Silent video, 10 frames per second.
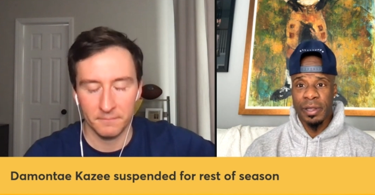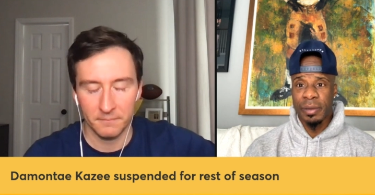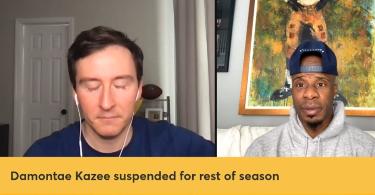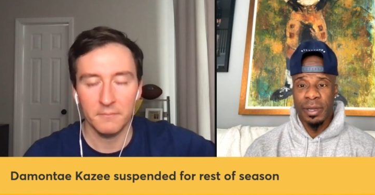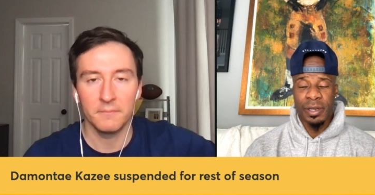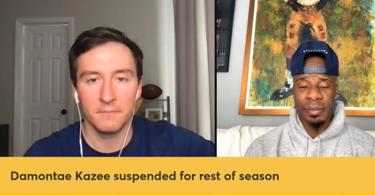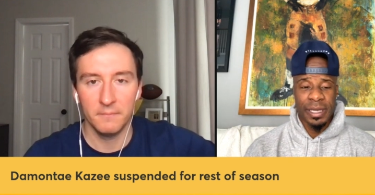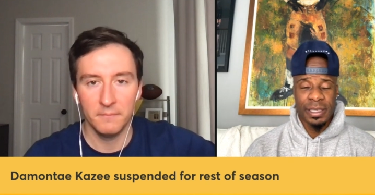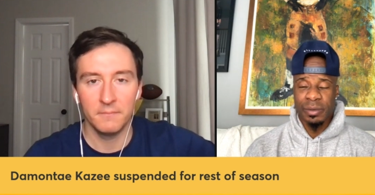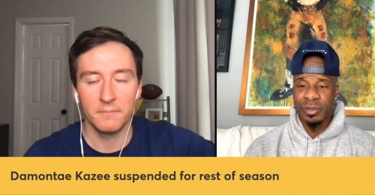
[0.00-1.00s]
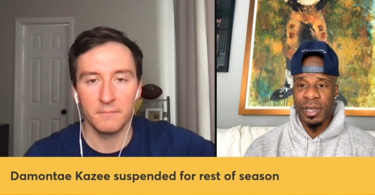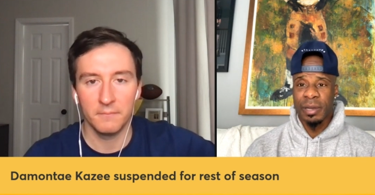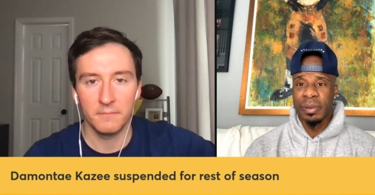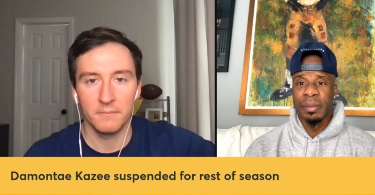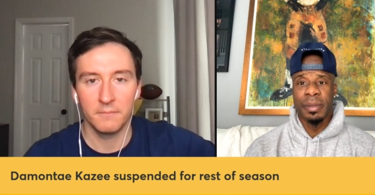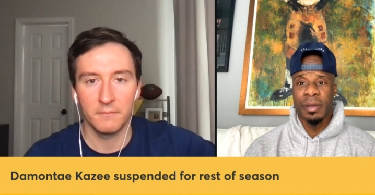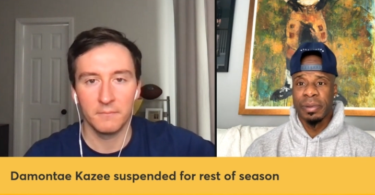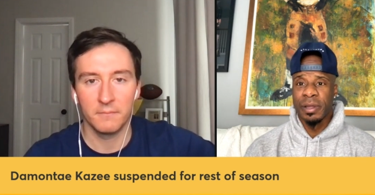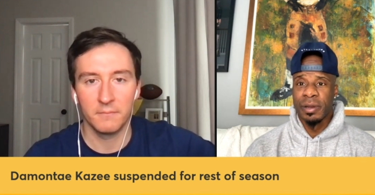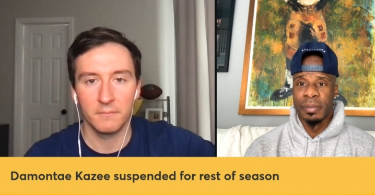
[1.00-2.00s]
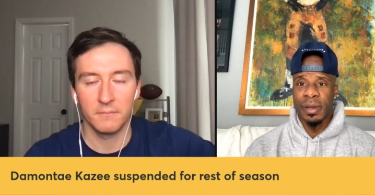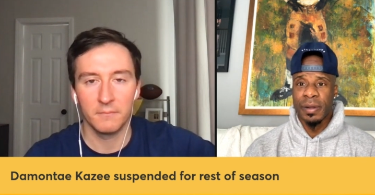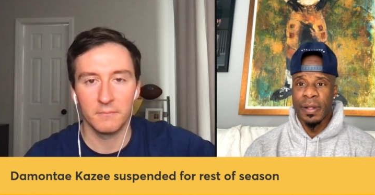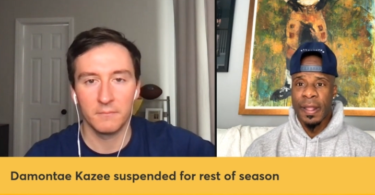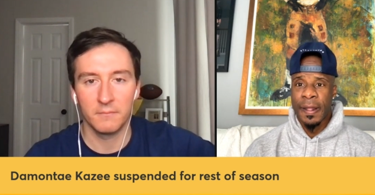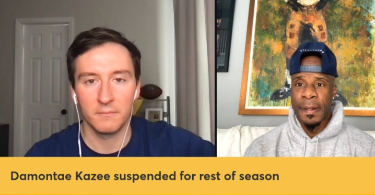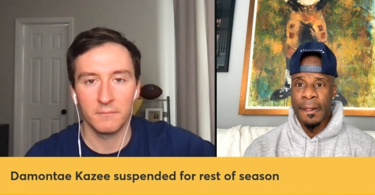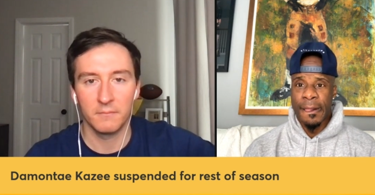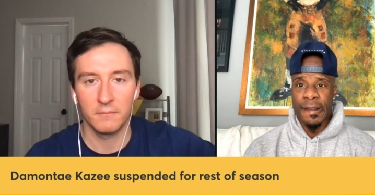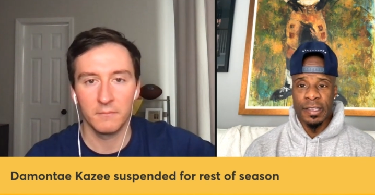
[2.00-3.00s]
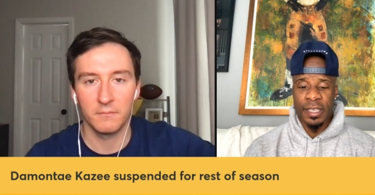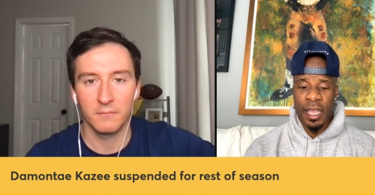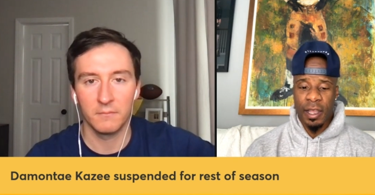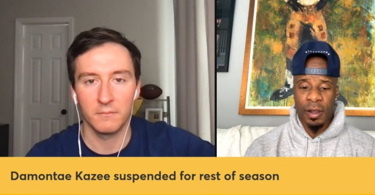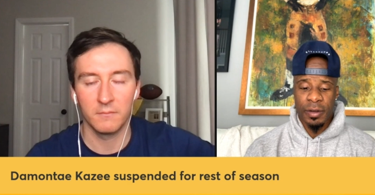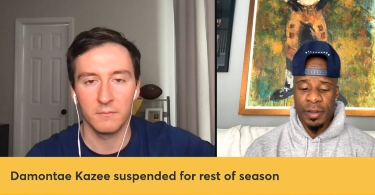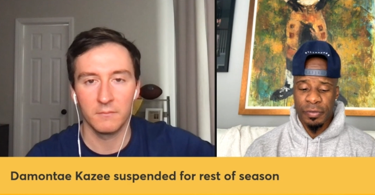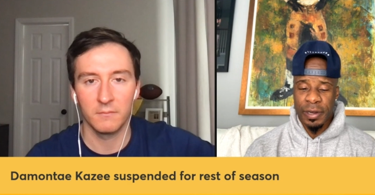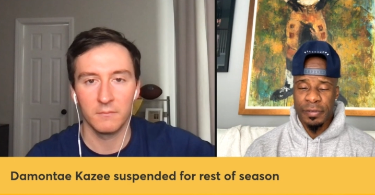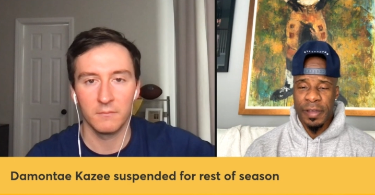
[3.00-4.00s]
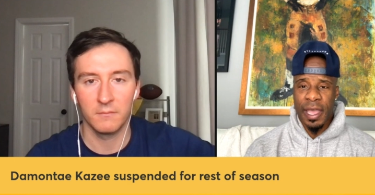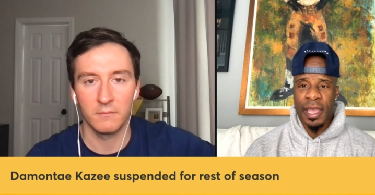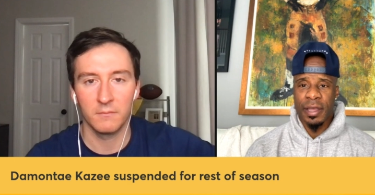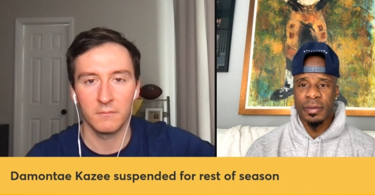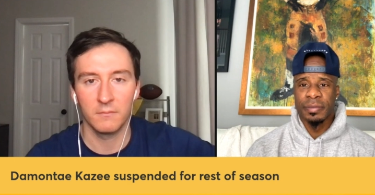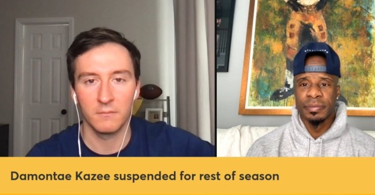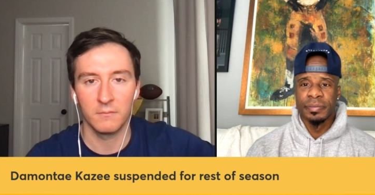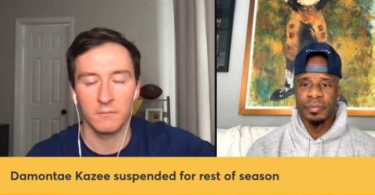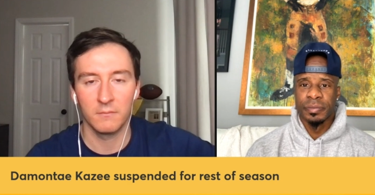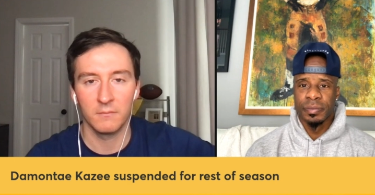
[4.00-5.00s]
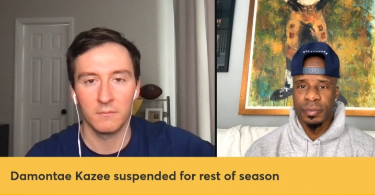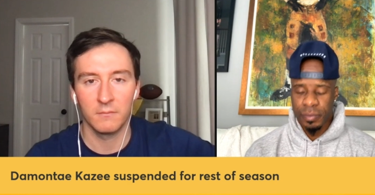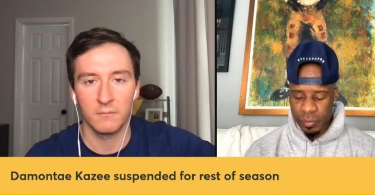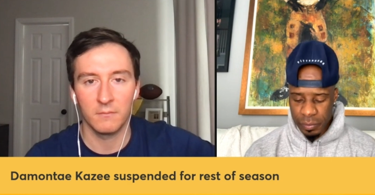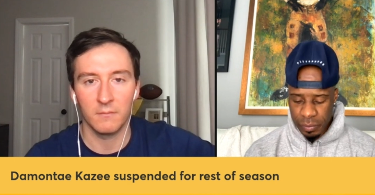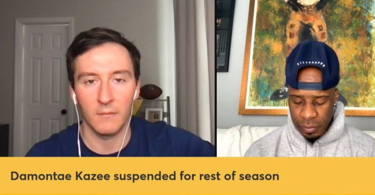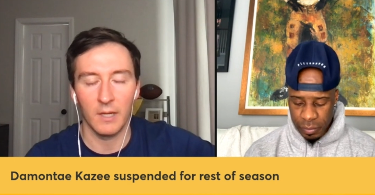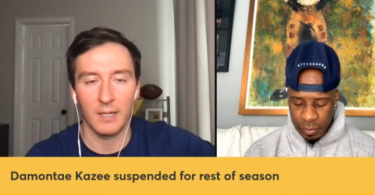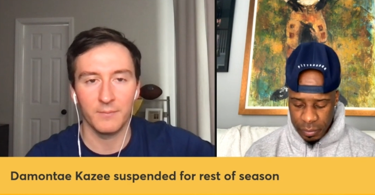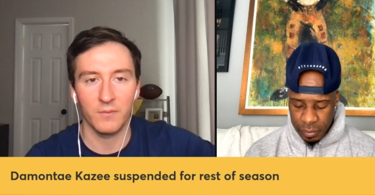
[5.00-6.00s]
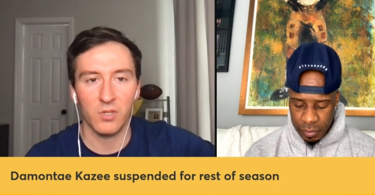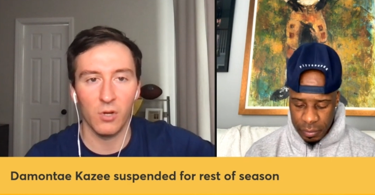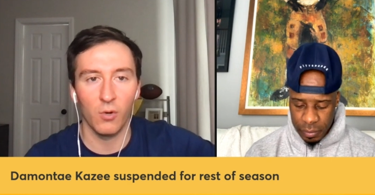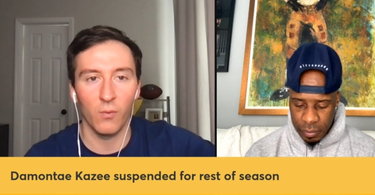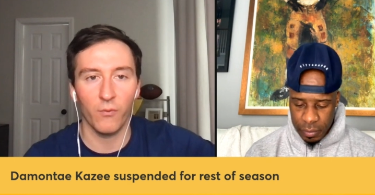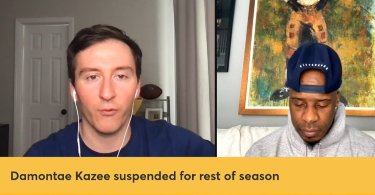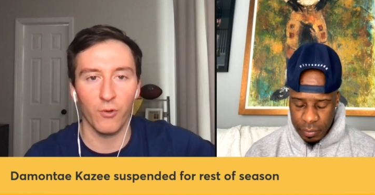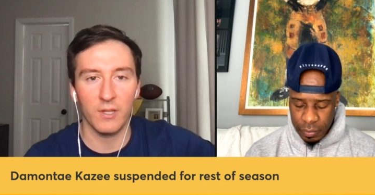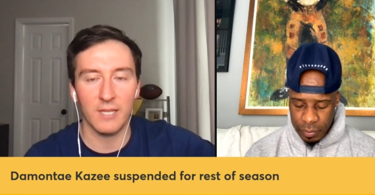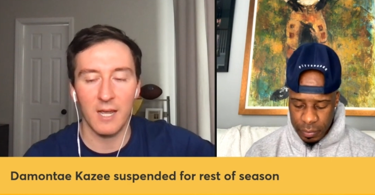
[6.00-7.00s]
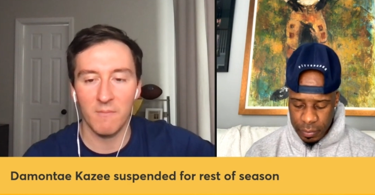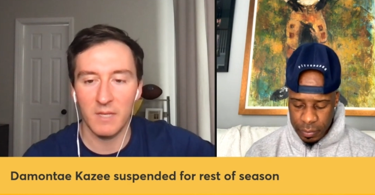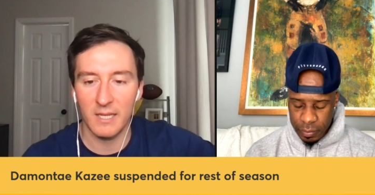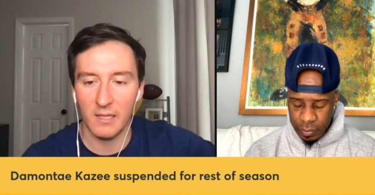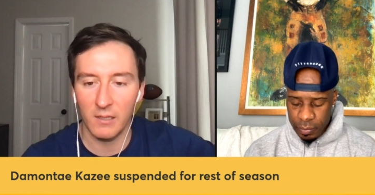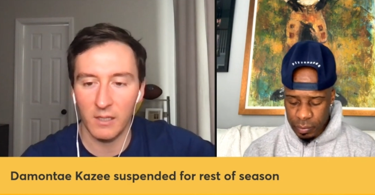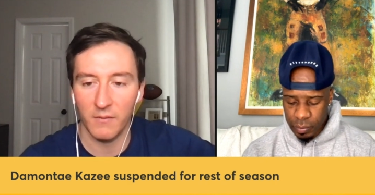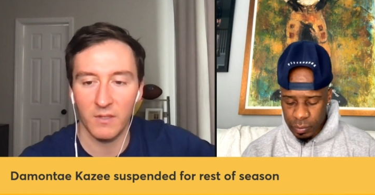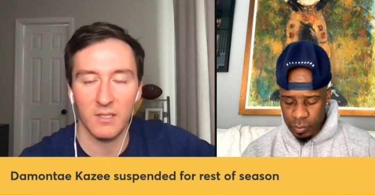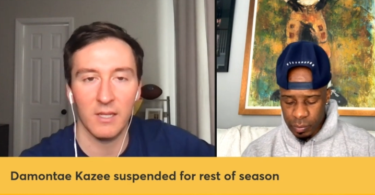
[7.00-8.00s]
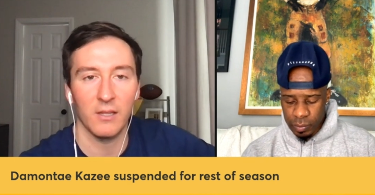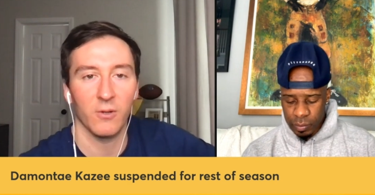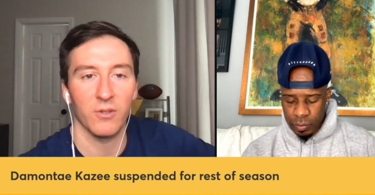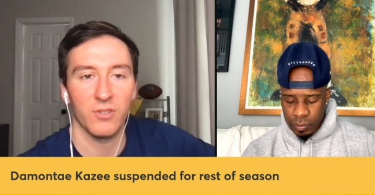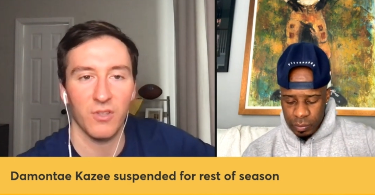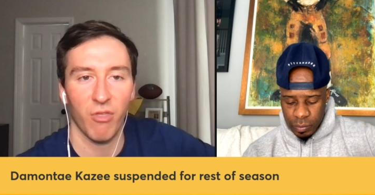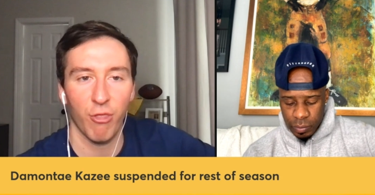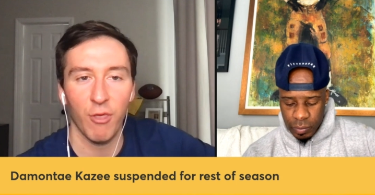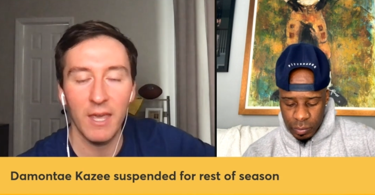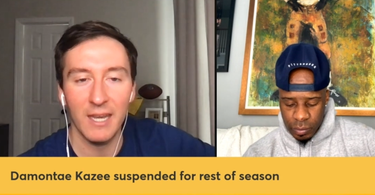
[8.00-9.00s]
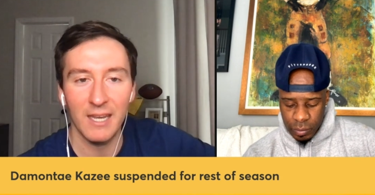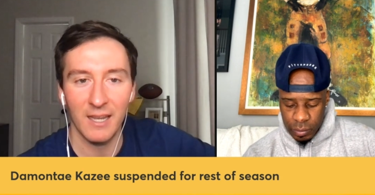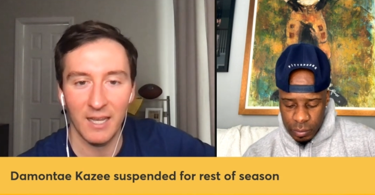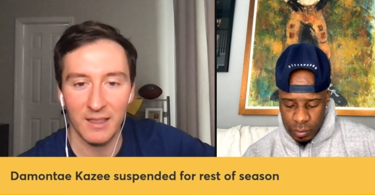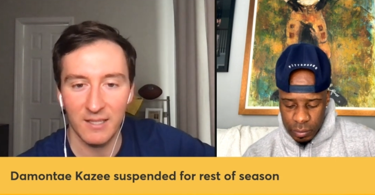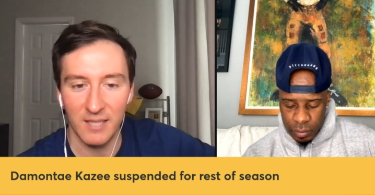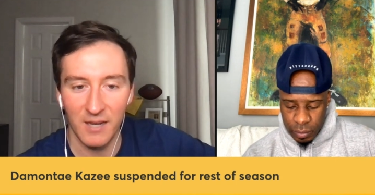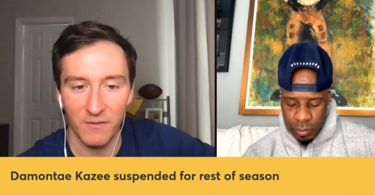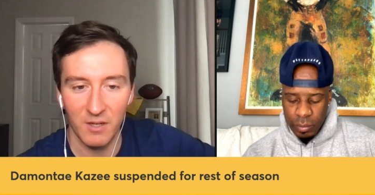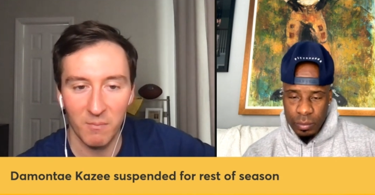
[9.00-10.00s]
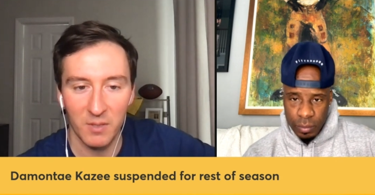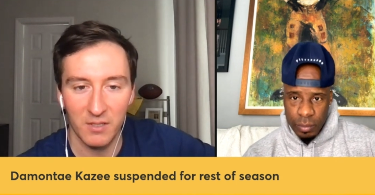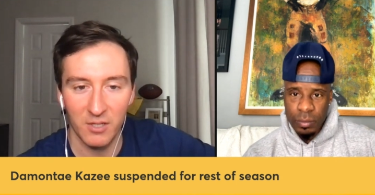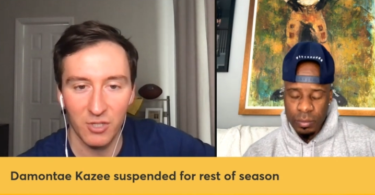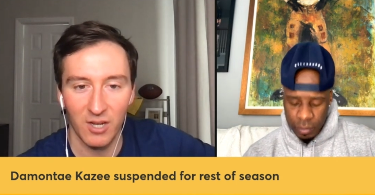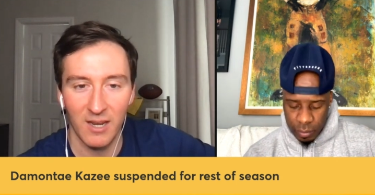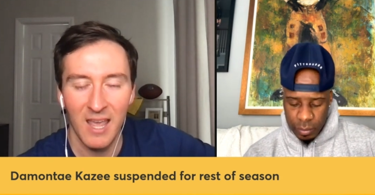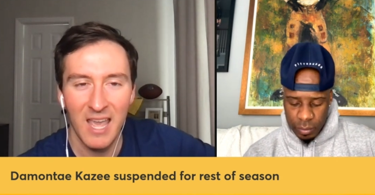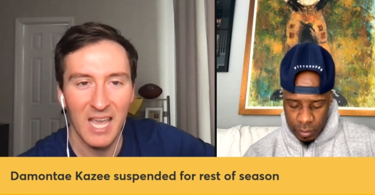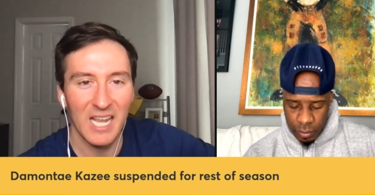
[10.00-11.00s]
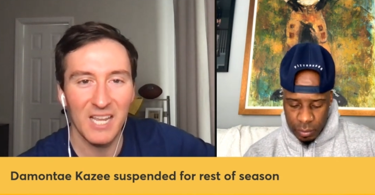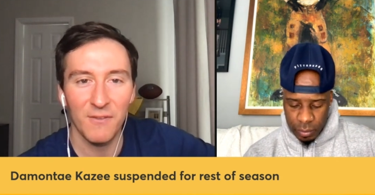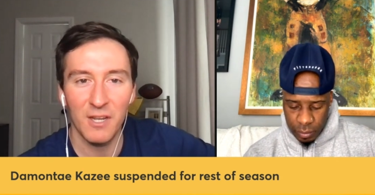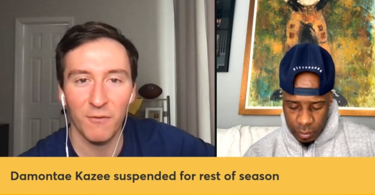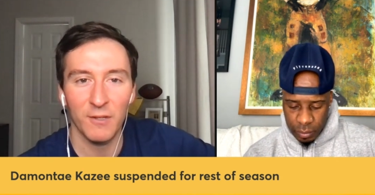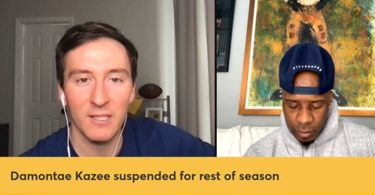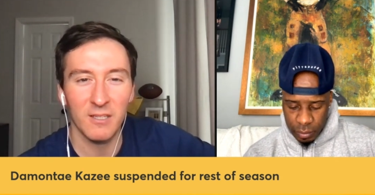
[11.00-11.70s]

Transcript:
Speaker 1: on the ball. Damontae was trying to play, make a play on the ball. They just got caught in that friendly five. Yeah.
Speaker 2: So for the time being, it'll leave the Steelers thin at the safety position. Even if his